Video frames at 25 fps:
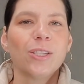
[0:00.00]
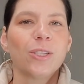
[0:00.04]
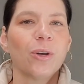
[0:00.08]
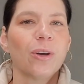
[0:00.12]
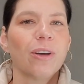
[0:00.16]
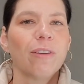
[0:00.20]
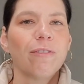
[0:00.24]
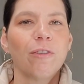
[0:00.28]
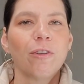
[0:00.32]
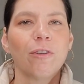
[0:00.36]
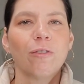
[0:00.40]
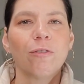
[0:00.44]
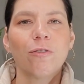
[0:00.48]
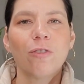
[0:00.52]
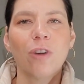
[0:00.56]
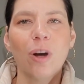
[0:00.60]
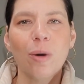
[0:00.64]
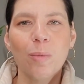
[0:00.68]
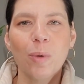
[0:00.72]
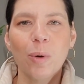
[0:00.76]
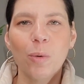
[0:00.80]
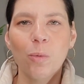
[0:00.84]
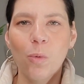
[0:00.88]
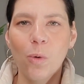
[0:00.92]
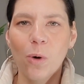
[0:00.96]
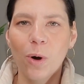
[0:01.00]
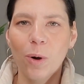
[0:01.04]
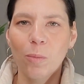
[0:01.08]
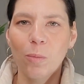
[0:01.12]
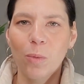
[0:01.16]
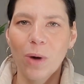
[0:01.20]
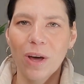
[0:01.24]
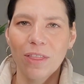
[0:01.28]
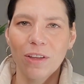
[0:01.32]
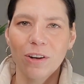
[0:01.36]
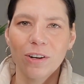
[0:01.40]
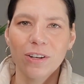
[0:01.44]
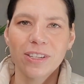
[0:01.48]
So if you're from a
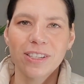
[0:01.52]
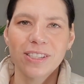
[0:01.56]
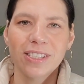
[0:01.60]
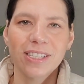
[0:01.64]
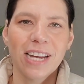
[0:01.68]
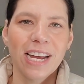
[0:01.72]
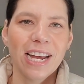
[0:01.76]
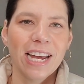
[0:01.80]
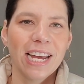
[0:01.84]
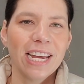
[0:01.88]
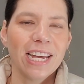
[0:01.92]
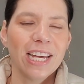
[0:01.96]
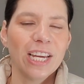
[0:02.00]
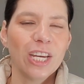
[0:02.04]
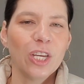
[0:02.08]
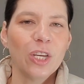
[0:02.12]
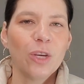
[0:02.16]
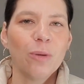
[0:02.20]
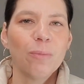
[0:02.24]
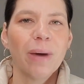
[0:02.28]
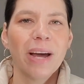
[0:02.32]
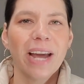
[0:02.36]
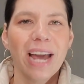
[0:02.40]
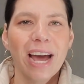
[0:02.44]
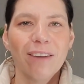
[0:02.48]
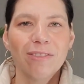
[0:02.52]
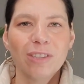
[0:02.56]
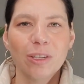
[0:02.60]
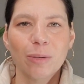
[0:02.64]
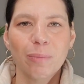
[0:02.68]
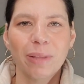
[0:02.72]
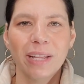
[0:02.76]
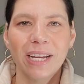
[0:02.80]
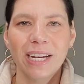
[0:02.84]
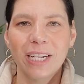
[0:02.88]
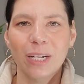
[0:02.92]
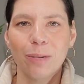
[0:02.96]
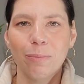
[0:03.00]
warm weather state, you might have to
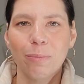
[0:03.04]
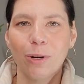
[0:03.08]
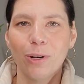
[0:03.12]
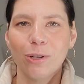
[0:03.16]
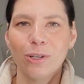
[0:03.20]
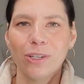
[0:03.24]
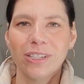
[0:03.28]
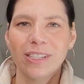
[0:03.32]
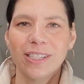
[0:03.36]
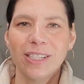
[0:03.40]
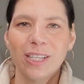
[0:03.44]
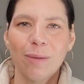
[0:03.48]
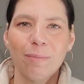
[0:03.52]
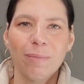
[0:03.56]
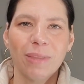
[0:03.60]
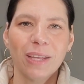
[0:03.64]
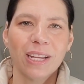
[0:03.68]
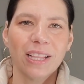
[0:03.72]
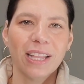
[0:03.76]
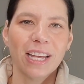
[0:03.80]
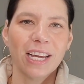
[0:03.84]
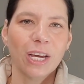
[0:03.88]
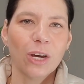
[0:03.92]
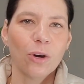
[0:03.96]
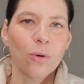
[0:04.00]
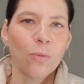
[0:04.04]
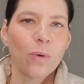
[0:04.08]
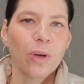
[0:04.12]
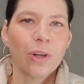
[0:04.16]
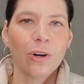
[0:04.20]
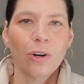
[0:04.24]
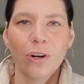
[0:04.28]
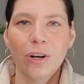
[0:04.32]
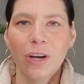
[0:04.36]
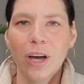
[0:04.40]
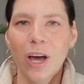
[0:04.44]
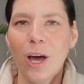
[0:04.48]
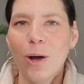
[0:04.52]
plan to purchase something like a
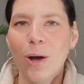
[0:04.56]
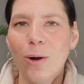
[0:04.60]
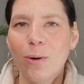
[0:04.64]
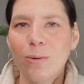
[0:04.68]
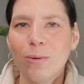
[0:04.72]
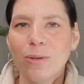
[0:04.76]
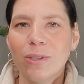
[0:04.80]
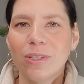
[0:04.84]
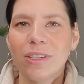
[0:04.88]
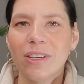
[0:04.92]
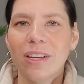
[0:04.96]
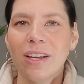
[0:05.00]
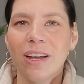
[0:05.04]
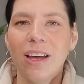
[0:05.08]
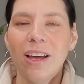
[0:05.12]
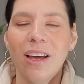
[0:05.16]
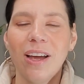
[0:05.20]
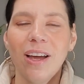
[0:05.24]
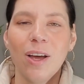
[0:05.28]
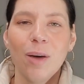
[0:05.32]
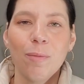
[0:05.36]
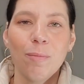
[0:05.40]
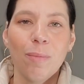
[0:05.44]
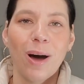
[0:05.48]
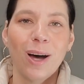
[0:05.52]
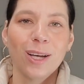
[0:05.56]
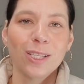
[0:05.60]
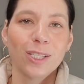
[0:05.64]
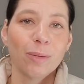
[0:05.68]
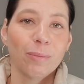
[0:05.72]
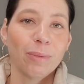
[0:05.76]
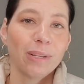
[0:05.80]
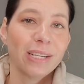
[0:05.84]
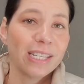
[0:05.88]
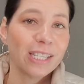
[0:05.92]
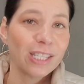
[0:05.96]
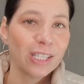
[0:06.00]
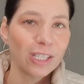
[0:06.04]
winter coat,
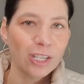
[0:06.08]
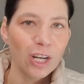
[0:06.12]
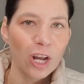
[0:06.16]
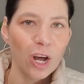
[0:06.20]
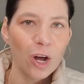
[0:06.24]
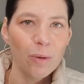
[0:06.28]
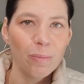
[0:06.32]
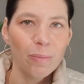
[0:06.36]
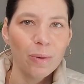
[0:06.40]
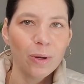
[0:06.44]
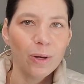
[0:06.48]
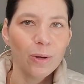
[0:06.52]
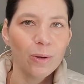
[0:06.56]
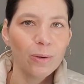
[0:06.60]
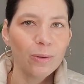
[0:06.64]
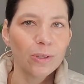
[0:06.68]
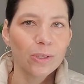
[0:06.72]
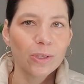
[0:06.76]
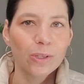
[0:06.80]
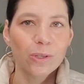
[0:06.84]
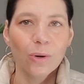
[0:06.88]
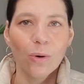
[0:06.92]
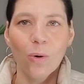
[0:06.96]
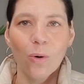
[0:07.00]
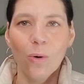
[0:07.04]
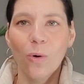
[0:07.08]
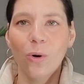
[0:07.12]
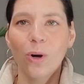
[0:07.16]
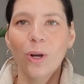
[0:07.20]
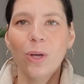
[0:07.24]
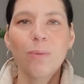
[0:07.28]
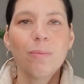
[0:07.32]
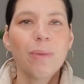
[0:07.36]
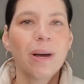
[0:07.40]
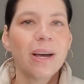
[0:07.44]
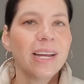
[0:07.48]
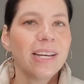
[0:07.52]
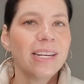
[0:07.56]
possibly snow boots, or
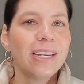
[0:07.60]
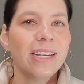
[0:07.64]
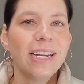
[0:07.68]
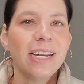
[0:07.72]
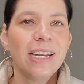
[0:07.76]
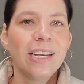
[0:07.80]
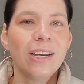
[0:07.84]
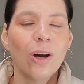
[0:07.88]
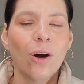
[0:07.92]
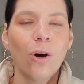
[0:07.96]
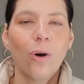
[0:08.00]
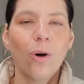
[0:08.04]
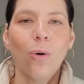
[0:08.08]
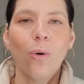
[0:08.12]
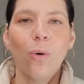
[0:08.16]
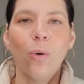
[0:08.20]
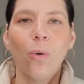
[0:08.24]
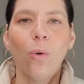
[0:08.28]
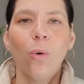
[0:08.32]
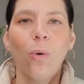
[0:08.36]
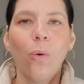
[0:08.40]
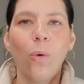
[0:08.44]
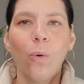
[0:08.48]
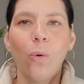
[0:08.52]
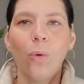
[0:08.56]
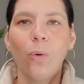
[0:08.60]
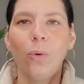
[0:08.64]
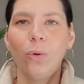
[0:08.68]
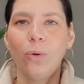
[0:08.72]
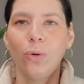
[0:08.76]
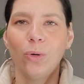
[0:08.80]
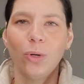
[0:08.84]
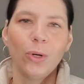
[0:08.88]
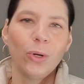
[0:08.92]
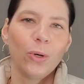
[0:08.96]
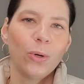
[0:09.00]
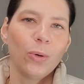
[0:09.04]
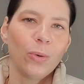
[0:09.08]
you might need a whole
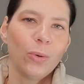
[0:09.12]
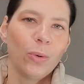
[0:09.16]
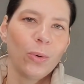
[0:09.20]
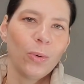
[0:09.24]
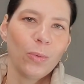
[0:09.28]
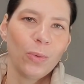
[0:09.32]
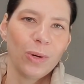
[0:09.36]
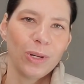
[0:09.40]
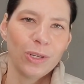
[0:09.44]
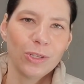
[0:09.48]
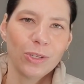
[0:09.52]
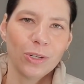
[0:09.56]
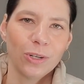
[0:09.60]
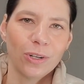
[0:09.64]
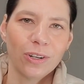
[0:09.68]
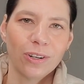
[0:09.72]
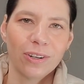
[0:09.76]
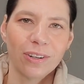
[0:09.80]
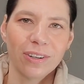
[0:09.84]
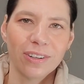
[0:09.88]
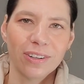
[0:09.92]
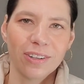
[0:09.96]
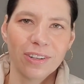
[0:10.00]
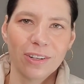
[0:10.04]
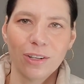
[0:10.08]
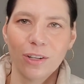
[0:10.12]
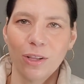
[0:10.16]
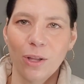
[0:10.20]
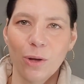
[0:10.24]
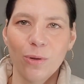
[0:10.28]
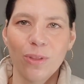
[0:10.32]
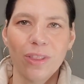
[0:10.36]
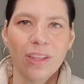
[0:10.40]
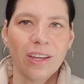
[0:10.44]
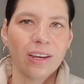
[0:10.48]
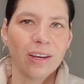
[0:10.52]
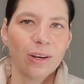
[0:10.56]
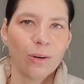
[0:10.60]
new winter
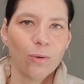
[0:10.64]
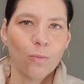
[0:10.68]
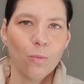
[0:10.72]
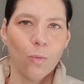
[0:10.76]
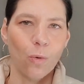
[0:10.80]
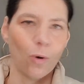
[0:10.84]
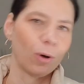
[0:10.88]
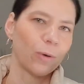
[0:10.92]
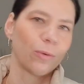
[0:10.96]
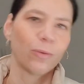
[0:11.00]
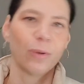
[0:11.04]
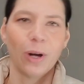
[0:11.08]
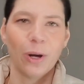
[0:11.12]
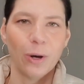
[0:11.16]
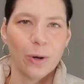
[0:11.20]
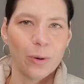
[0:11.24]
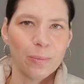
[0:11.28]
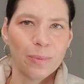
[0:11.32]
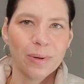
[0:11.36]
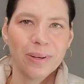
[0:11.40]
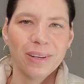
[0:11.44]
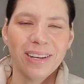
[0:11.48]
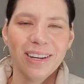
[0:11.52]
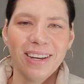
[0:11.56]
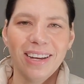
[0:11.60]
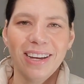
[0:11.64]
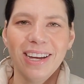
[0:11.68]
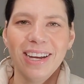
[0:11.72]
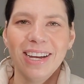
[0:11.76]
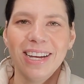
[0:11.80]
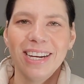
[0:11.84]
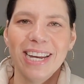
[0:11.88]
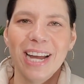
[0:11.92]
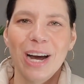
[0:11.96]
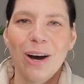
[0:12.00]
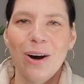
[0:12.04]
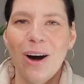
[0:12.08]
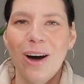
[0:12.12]
clothing wardrobe.
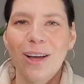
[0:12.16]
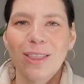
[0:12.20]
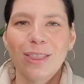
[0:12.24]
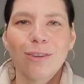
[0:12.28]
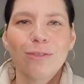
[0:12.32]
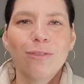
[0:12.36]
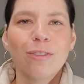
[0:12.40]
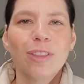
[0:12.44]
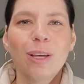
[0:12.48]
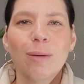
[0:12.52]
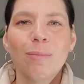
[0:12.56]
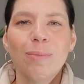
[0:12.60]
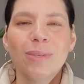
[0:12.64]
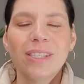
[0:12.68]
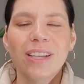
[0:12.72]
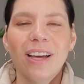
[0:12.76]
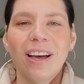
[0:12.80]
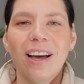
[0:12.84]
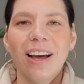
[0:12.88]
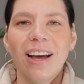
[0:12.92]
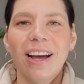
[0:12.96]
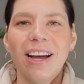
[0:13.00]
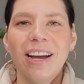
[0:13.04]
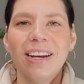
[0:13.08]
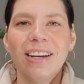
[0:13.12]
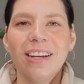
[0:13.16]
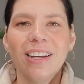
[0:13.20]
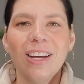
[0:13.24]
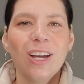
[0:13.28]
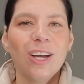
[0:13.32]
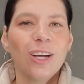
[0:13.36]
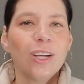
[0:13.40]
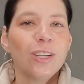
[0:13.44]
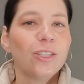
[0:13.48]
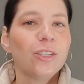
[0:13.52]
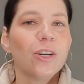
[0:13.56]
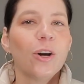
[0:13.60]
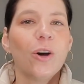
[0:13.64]
Now, on the flip
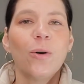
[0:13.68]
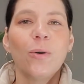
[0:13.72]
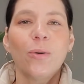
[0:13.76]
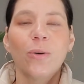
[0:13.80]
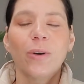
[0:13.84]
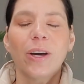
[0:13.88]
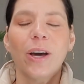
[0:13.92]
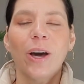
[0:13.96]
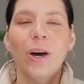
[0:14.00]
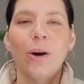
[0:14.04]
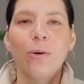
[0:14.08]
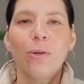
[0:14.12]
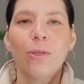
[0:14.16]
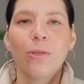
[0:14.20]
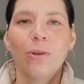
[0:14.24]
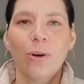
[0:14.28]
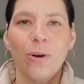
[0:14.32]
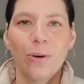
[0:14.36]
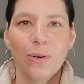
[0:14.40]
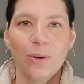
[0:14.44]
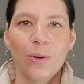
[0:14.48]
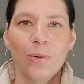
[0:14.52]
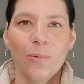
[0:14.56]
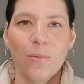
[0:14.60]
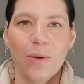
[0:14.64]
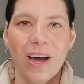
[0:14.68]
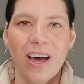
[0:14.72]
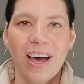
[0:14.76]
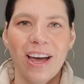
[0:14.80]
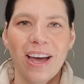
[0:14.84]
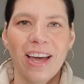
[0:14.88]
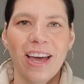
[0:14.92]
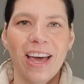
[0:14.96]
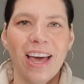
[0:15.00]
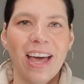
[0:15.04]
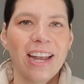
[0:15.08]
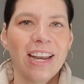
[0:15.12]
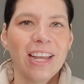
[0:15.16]
side, don't go throwing
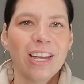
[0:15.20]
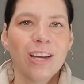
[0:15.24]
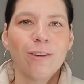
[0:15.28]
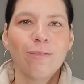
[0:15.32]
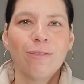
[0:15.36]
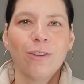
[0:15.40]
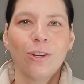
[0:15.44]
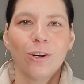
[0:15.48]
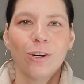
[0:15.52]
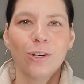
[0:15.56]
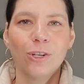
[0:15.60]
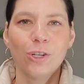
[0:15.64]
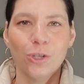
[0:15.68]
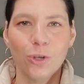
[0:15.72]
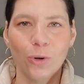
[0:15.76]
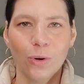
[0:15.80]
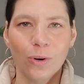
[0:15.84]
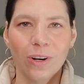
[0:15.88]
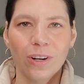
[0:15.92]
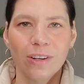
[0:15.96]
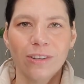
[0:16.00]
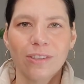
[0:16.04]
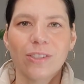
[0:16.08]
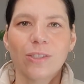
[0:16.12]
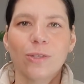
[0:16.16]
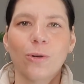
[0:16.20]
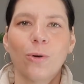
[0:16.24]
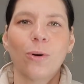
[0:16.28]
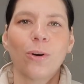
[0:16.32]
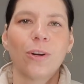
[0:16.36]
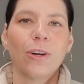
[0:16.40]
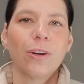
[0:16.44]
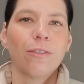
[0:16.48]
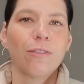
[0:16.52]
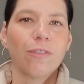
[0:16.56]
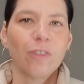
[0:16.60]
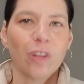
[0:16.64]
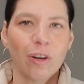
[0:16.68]
away any of your shorts
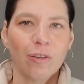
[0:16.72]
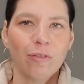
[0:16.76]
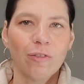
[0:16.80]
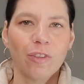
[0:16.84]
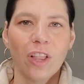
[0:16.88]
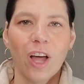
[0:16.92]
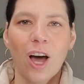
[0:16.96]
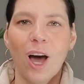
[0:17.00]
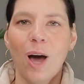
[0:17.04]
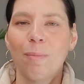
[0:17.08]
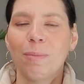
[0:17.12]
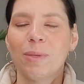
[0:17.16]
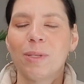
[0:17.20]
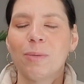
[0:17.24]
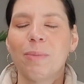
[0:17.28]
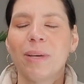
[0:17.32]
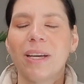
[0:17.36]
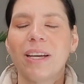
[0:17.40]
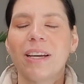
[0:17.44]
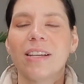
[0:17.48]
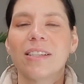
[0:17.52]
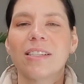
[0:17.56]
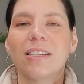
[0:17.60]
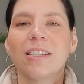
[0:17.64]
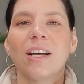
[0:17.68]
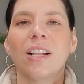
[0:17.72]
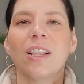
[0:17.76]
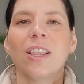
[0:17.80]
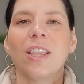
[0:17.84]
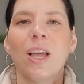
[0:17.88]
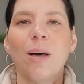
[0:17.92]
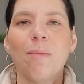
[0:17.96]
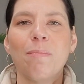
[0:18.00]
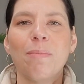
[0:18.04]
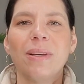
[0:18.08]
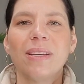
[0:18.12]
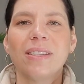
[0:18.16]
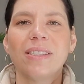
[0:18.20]
or your flip-flops, because
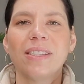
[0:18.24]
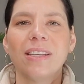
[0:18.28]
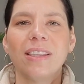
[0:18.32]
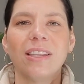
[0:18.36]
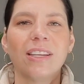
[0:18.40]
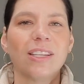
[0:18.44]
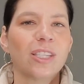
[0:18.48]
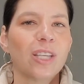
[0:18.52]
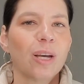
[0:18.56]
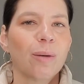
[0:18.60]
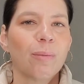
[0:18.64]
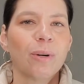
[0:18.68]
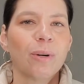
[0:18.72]
Columbus in the